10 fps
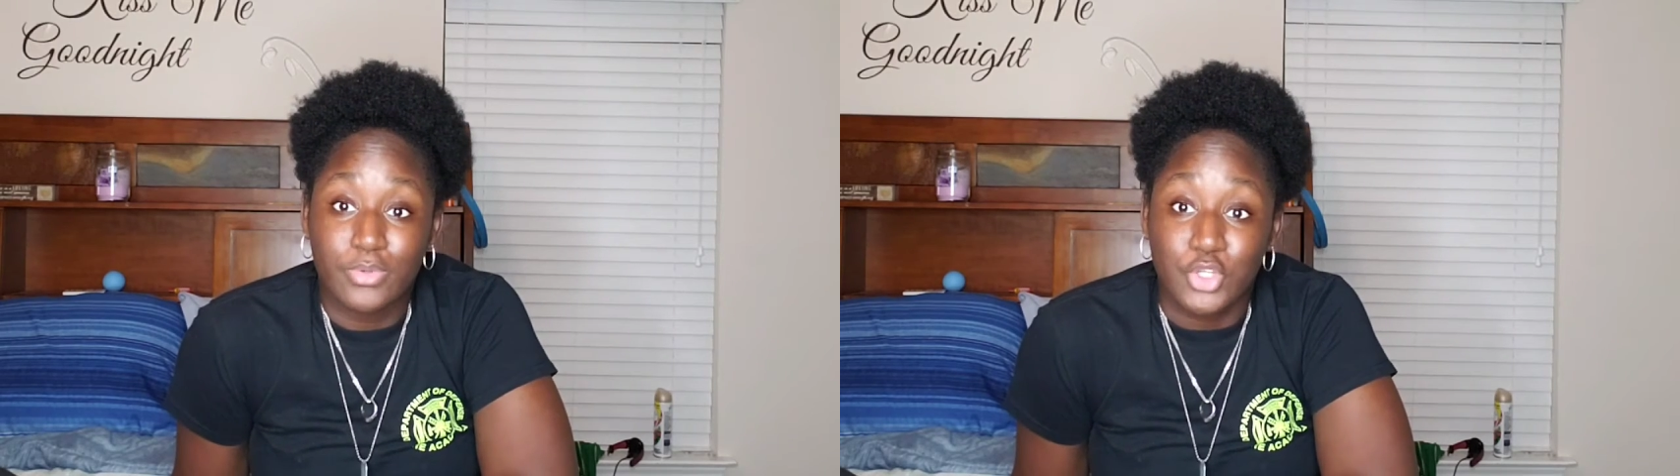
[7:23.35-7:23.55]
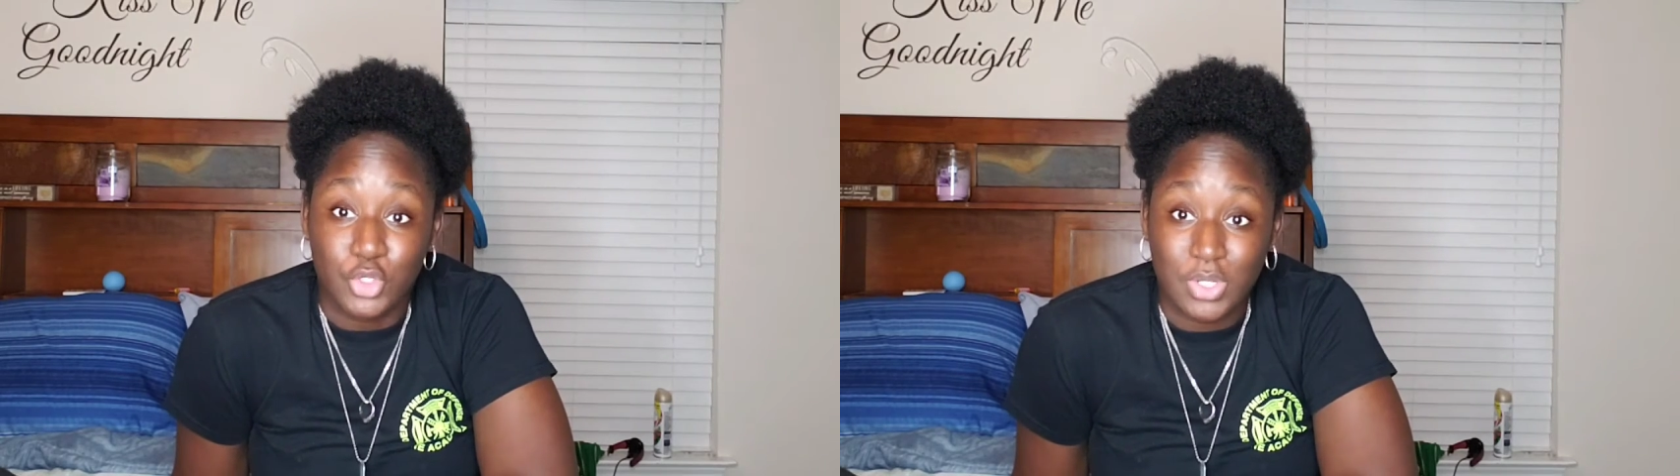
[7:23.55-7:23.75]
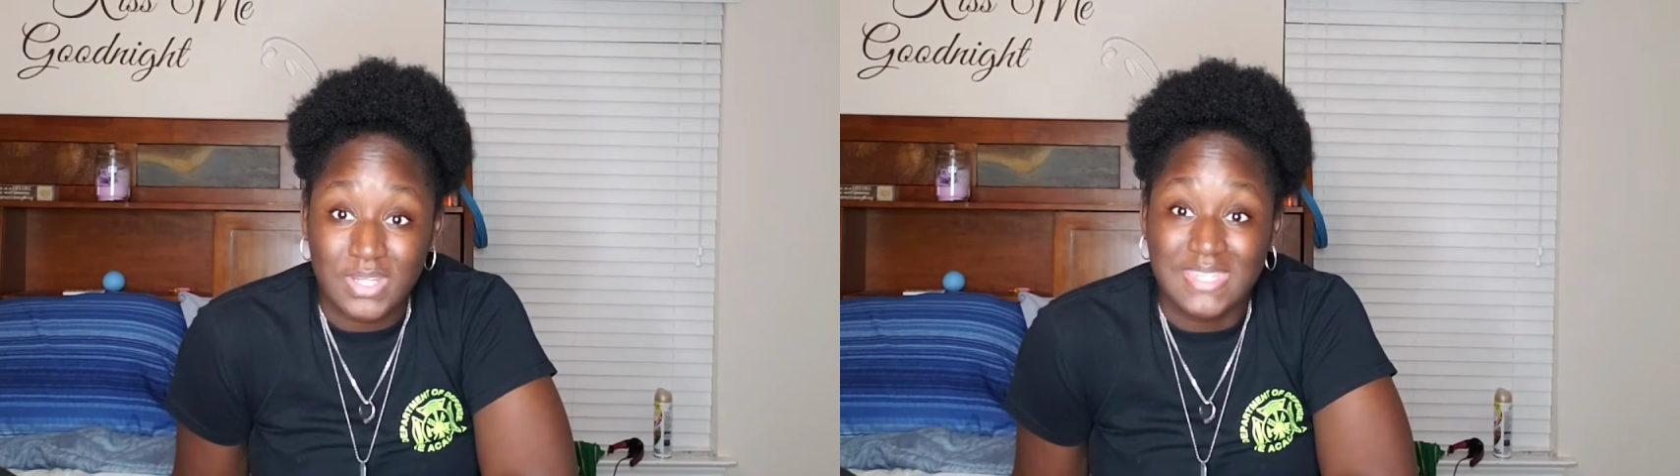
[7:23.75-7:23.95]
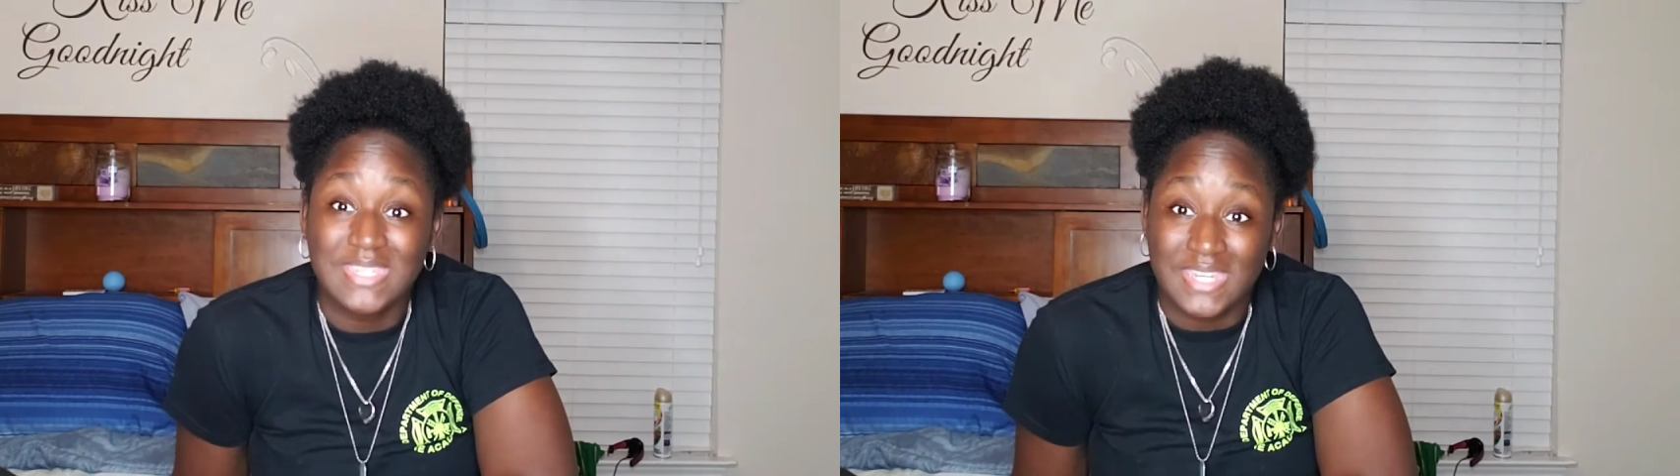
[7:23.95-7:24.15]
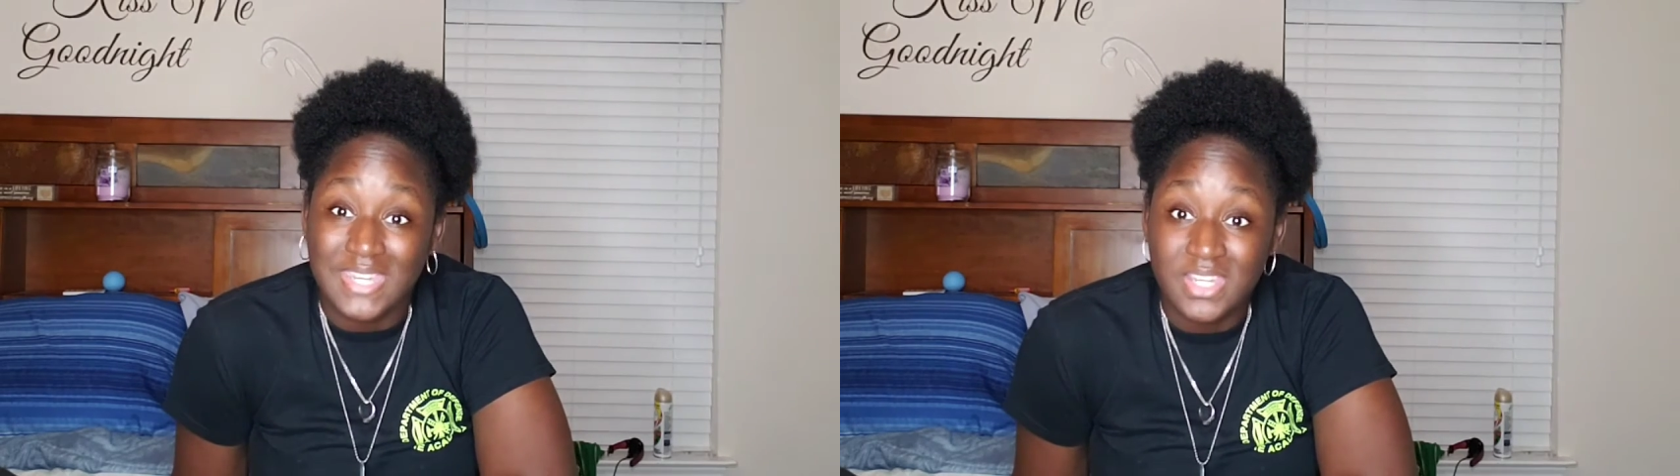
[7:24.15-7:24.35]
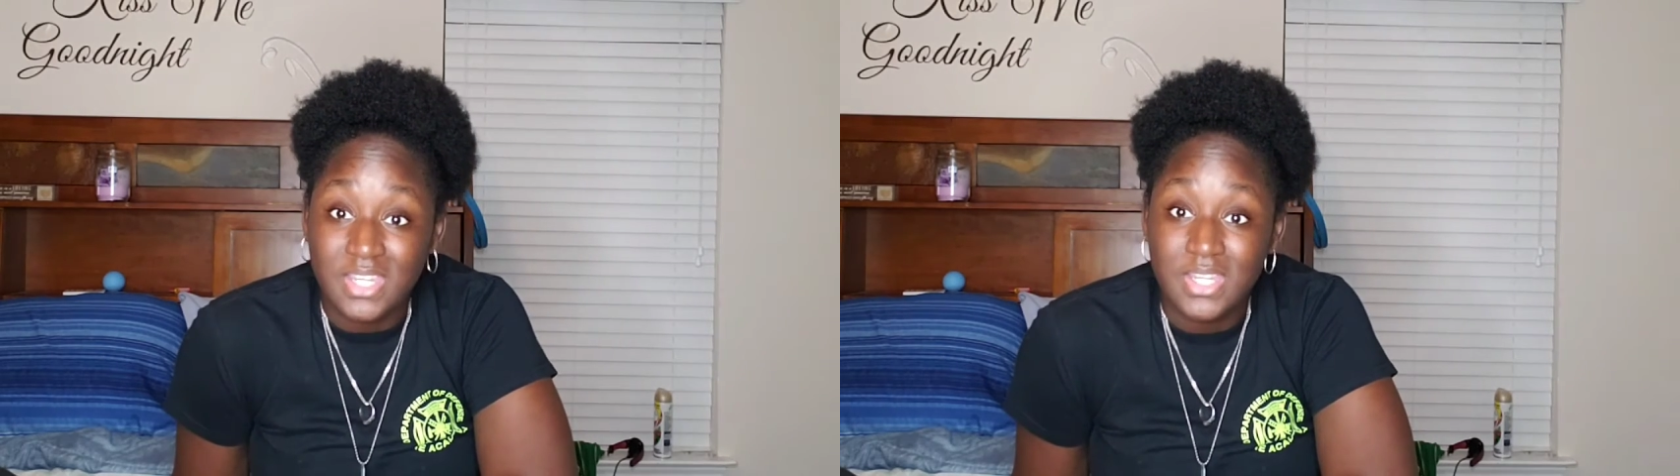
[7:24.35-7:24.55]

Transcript: Trust.